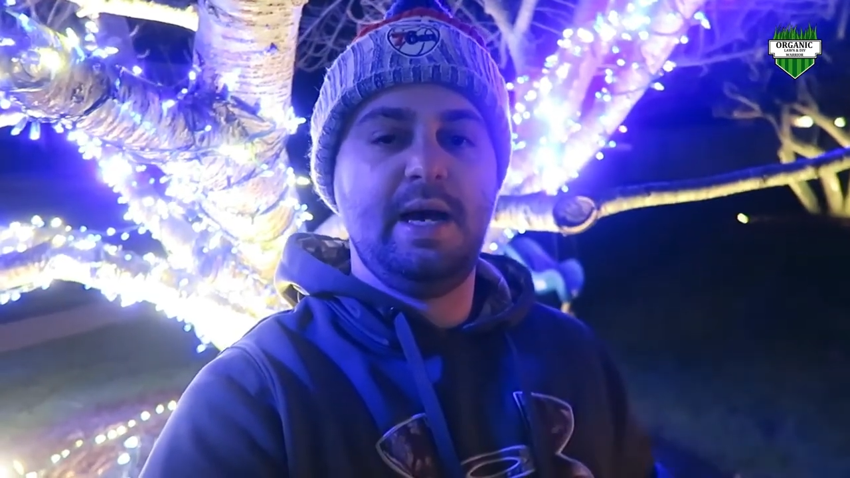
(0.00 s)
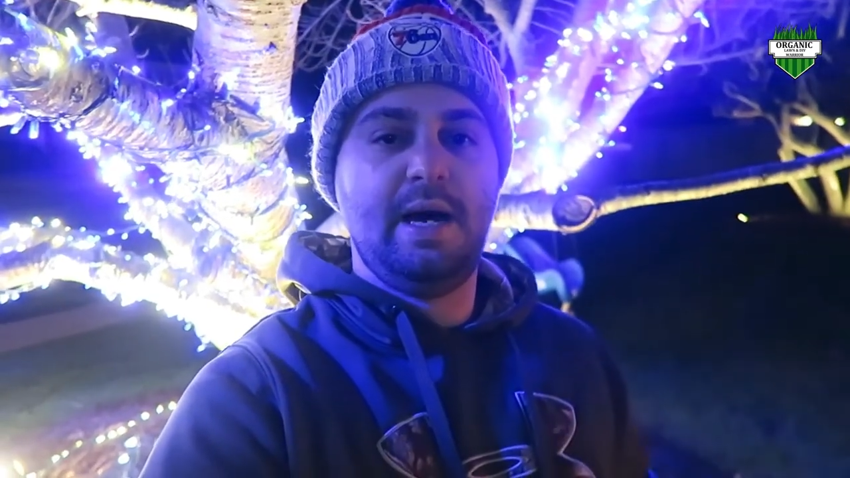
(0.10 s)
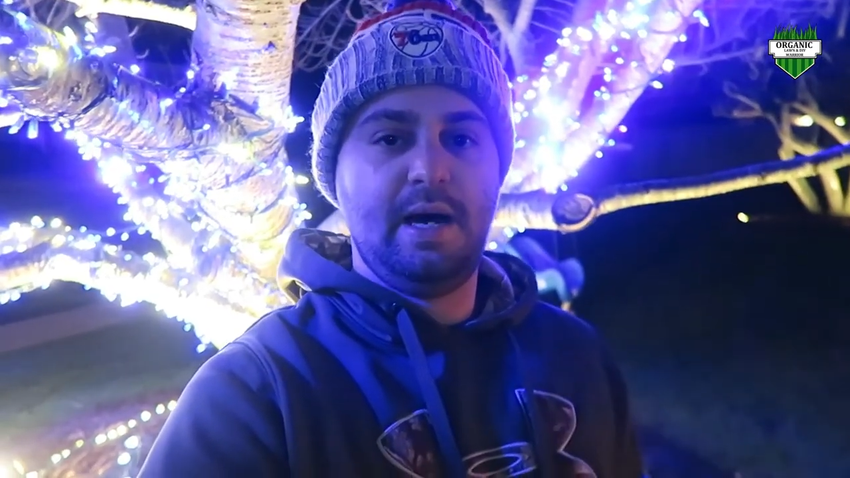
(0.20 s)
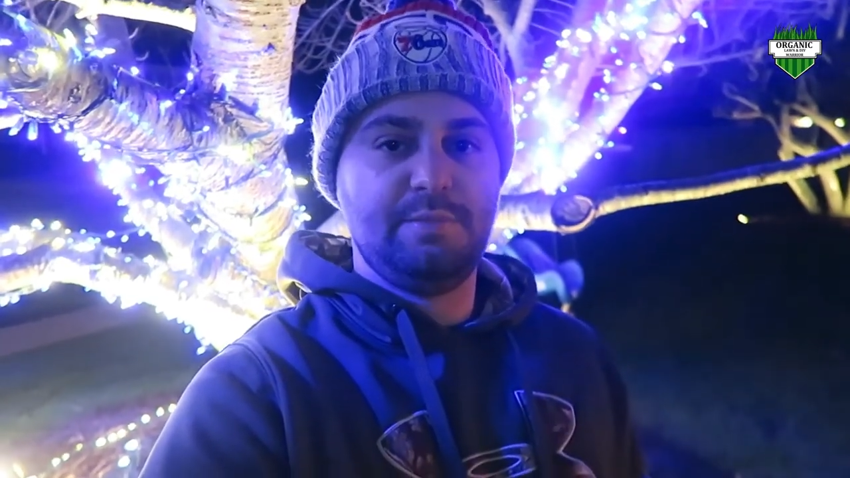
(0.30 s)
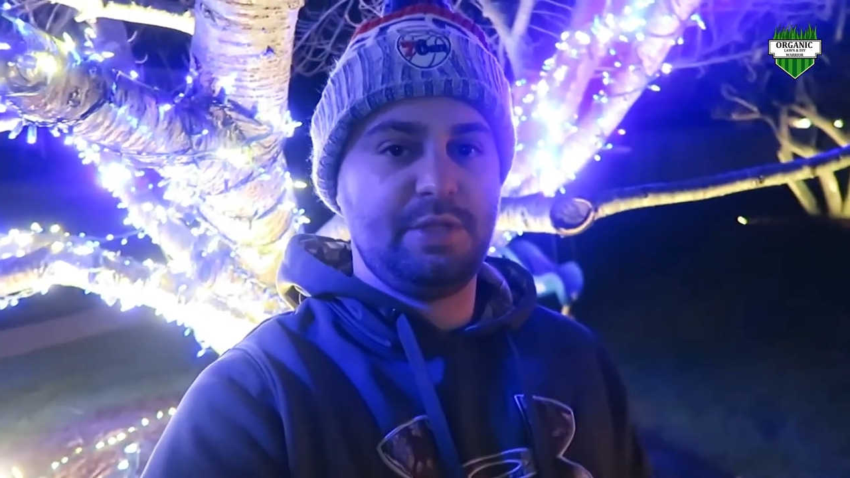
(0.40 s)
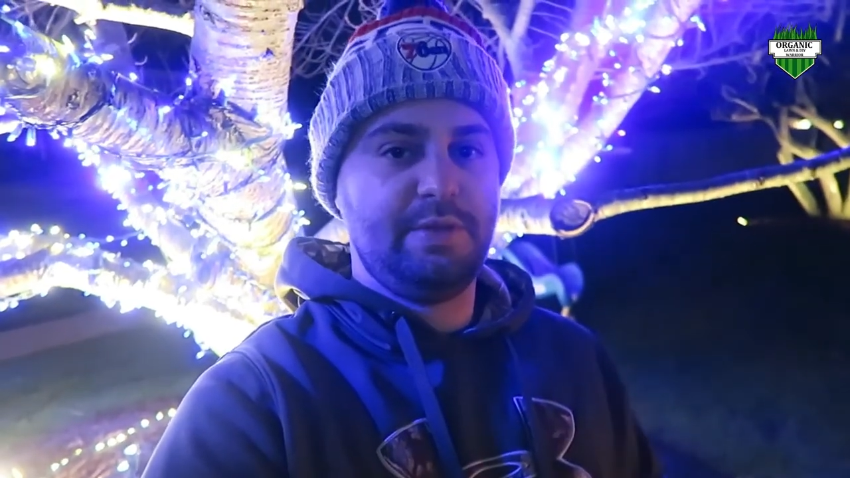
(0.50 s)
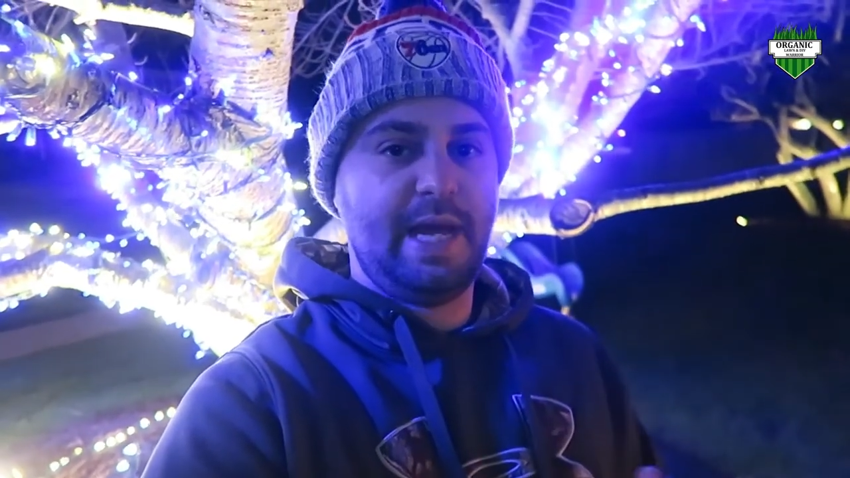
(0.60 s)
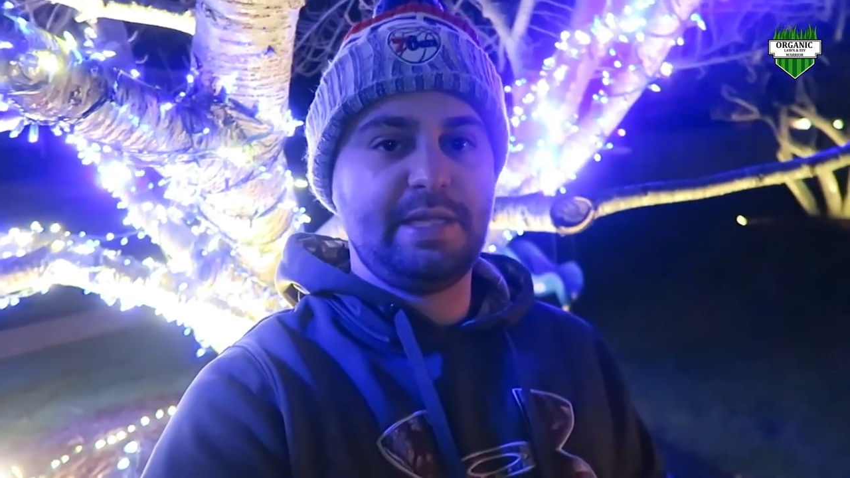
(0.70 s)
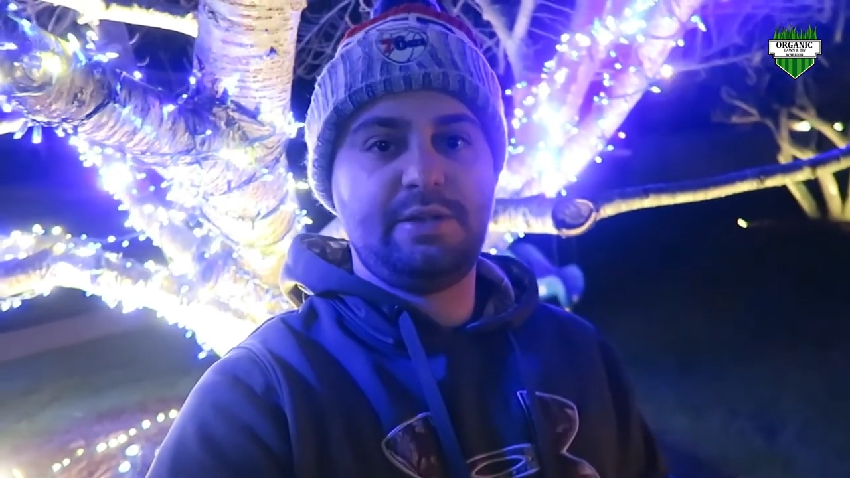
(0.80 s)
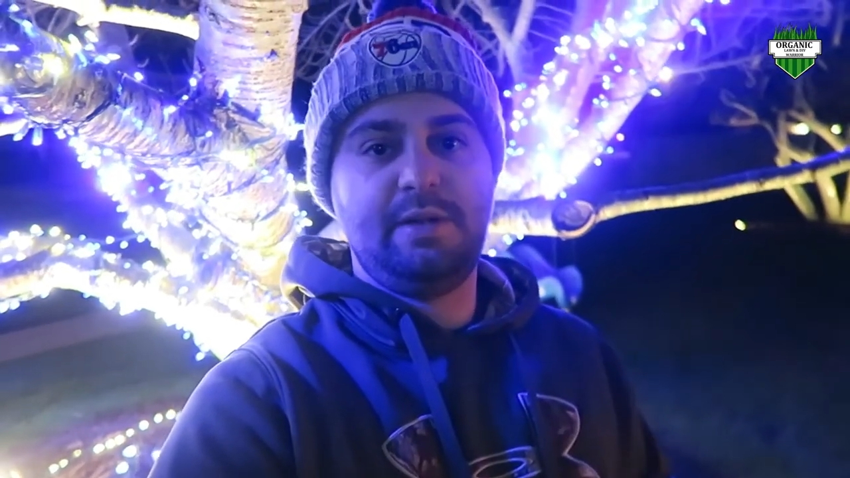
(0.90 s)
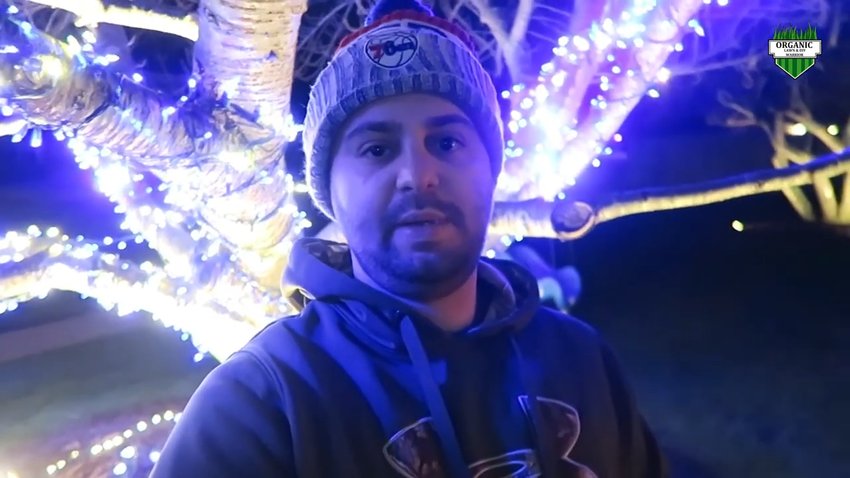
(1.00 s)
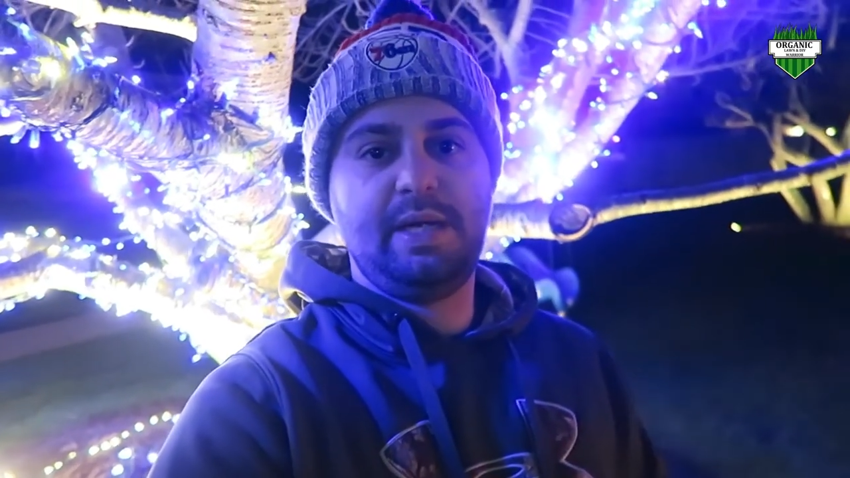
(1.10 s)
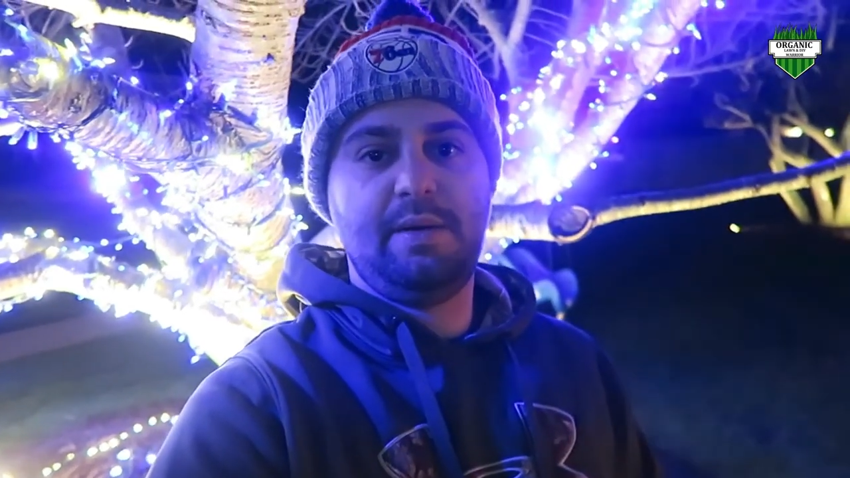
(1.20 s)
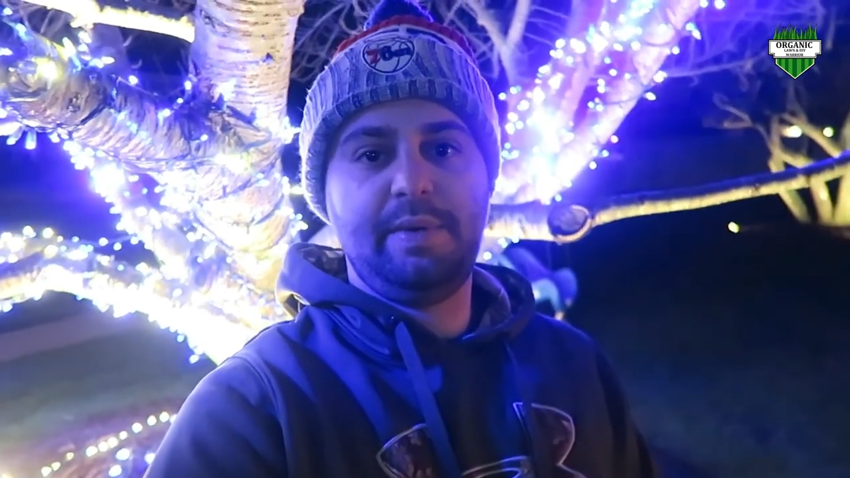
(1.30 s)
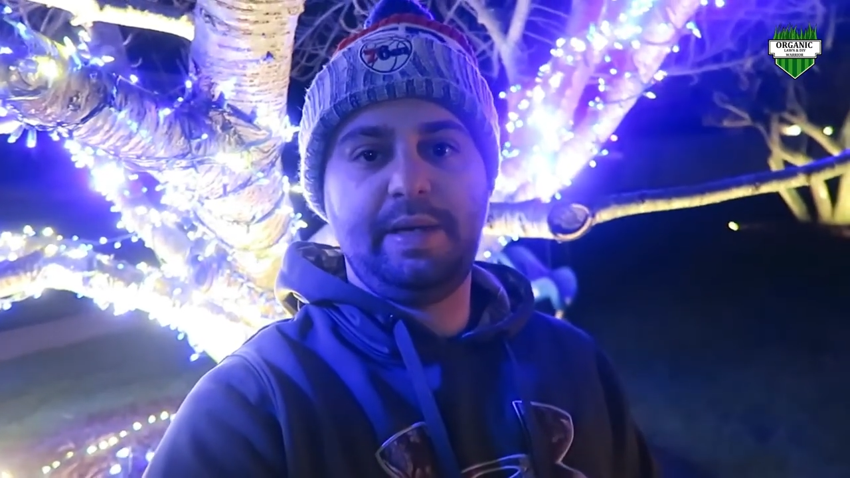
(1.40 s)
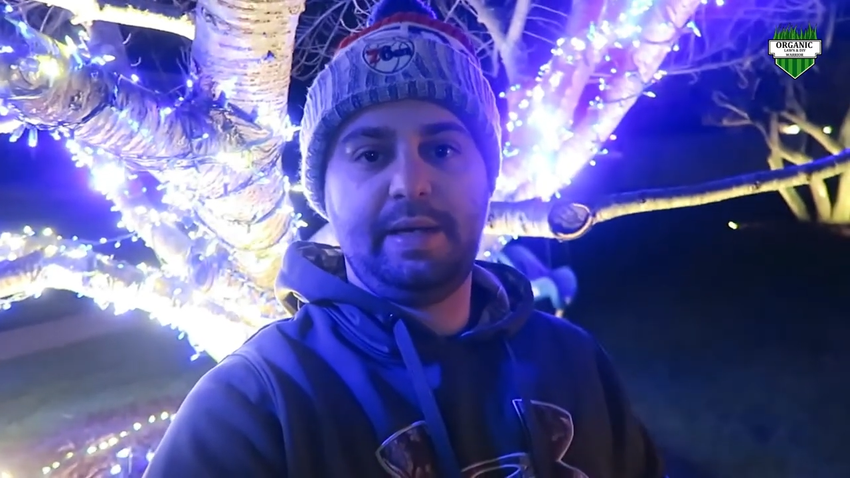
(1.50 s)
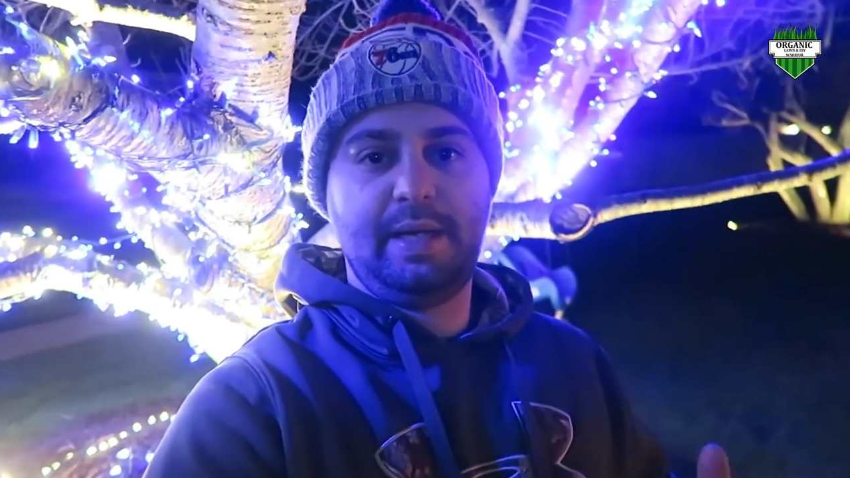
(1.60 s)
So that's going to be coming